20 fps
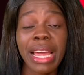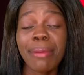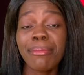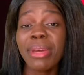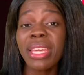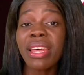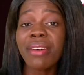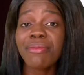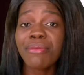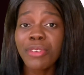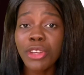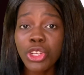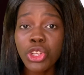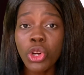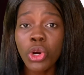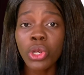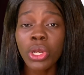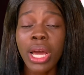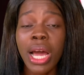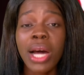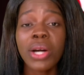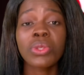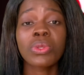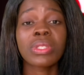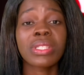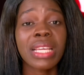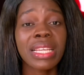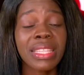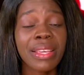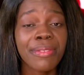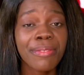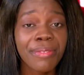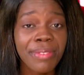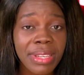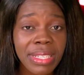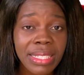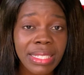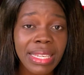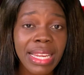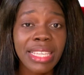I made a video on how to start a
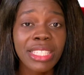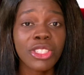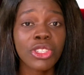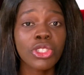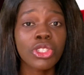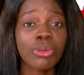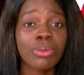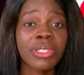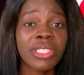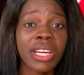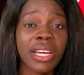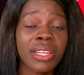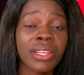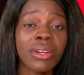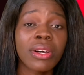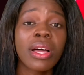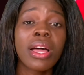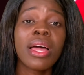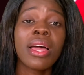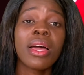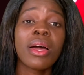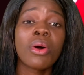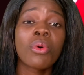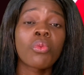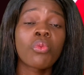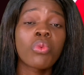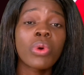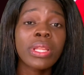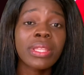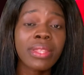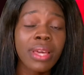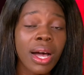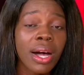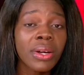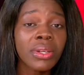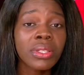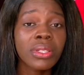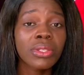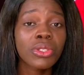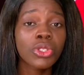faceless YouTube channel
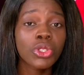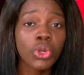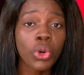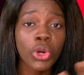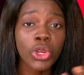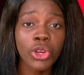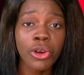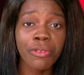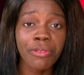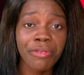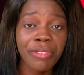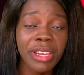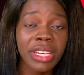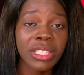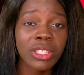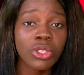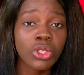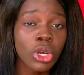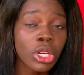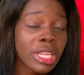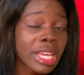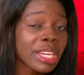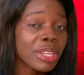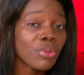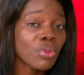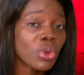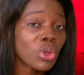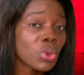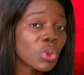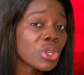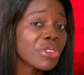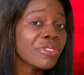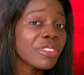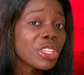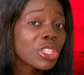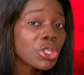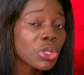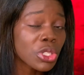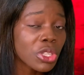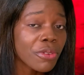without showing your face. Not that will you
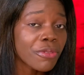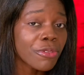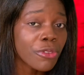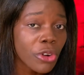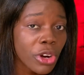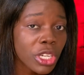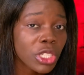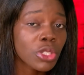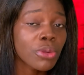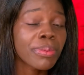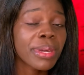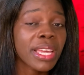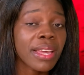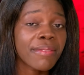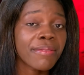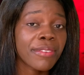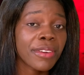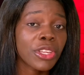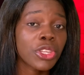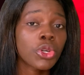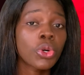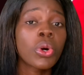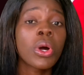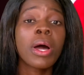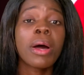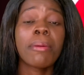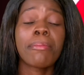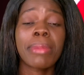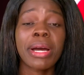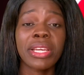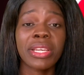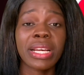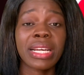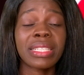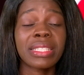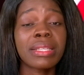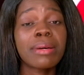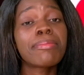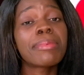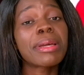even use a voice to make a video, but you
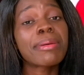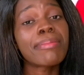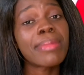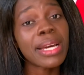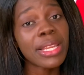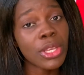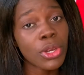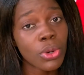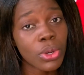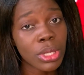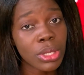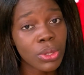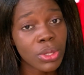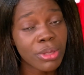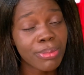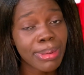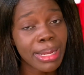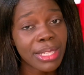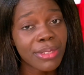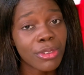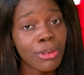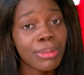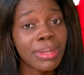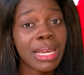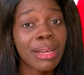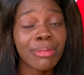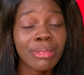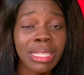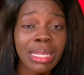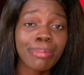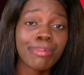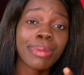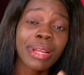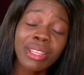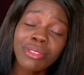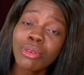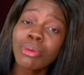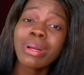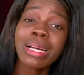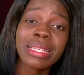can still make money on those platforms. That the
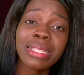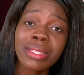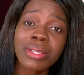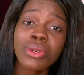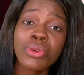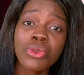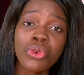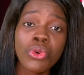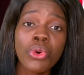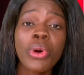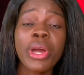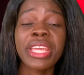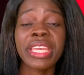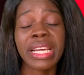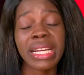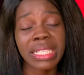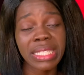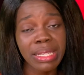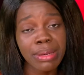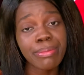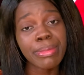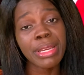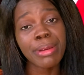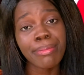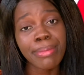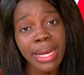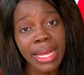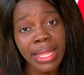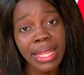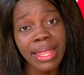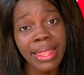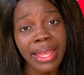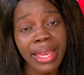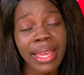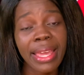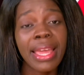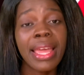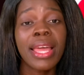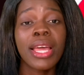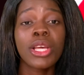platform can still grow and you can still make money
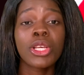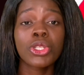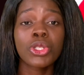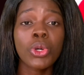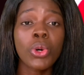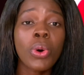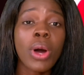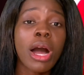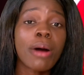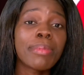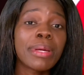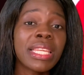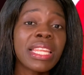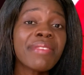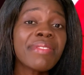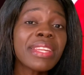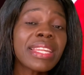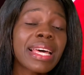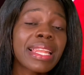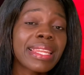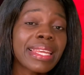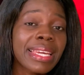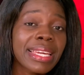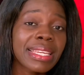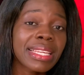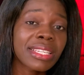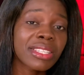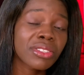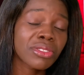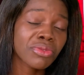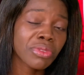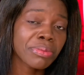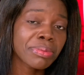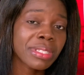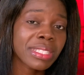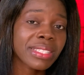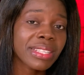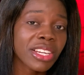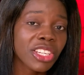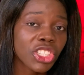there. So I'll be leaving the link in the
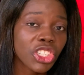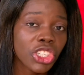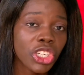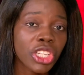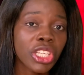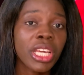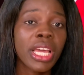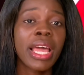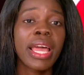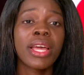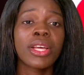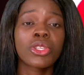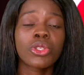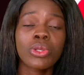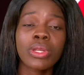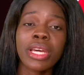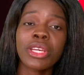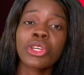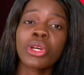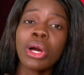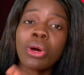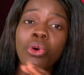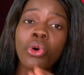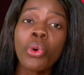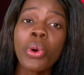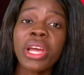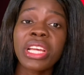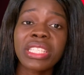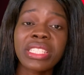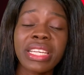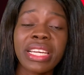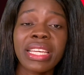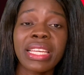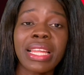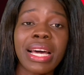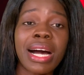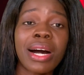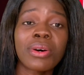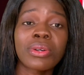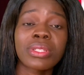description section so that you can go and check
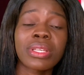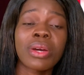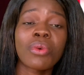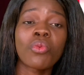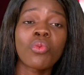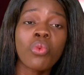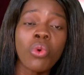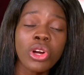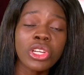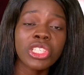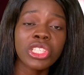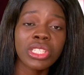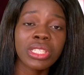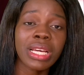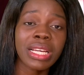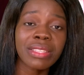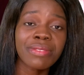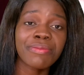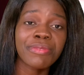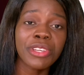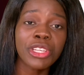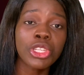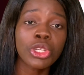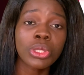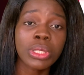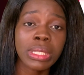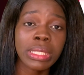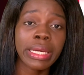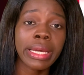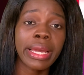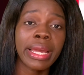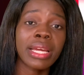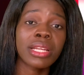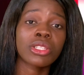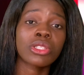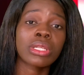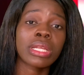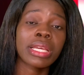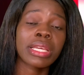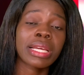it out and watch that video to the
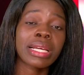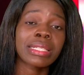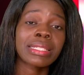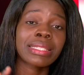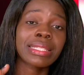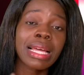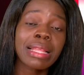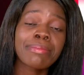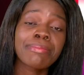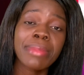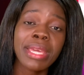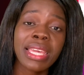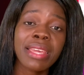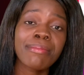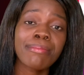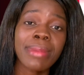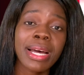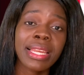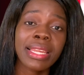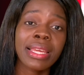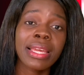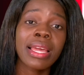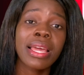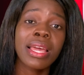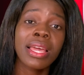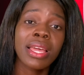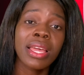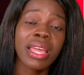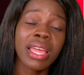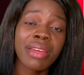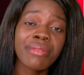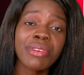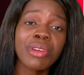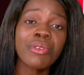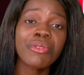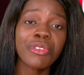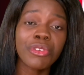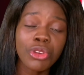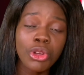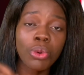end so that you can start making money even
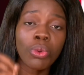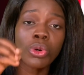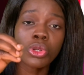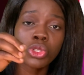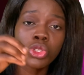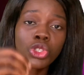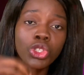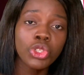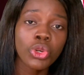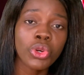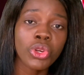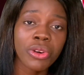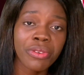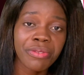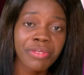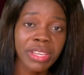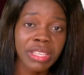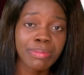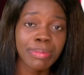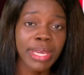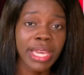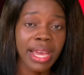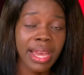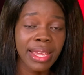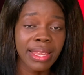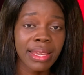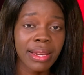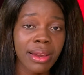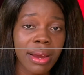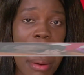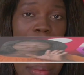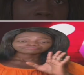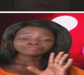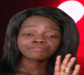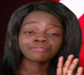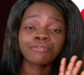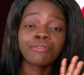if you don't want to show your face behind the camera.